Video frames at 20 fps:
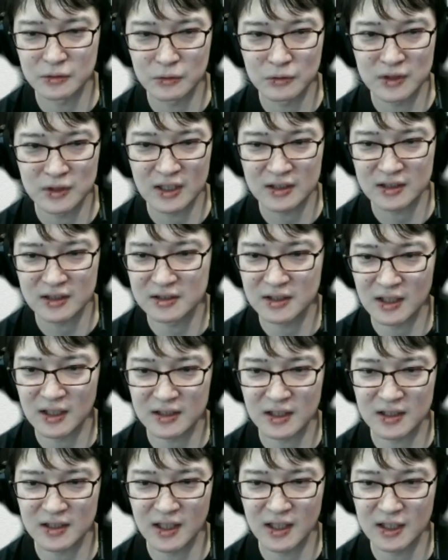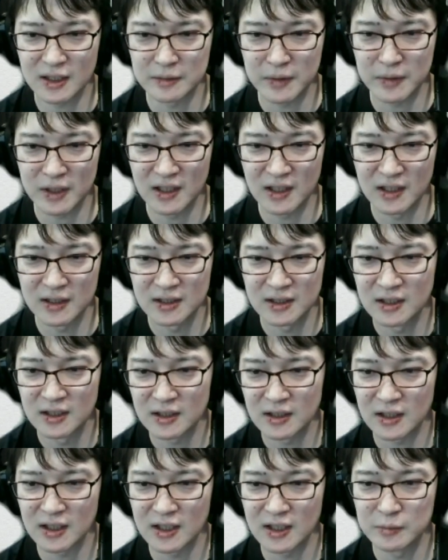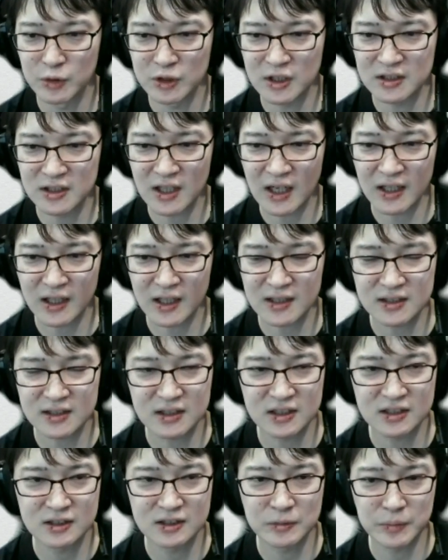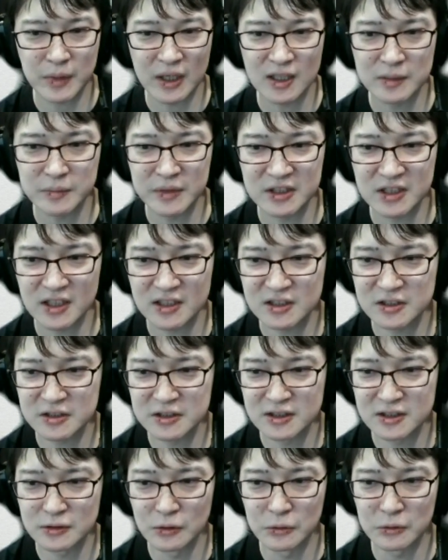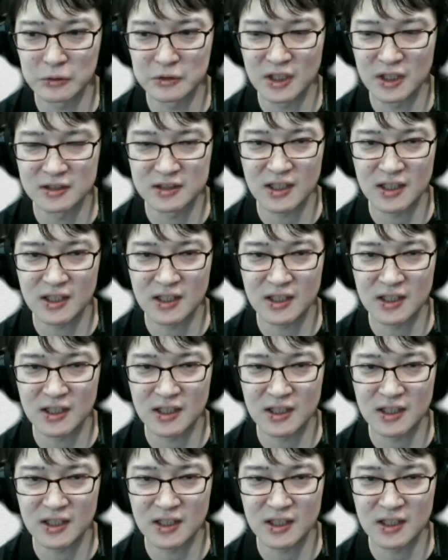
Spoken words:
After this incident, we have established a mechanism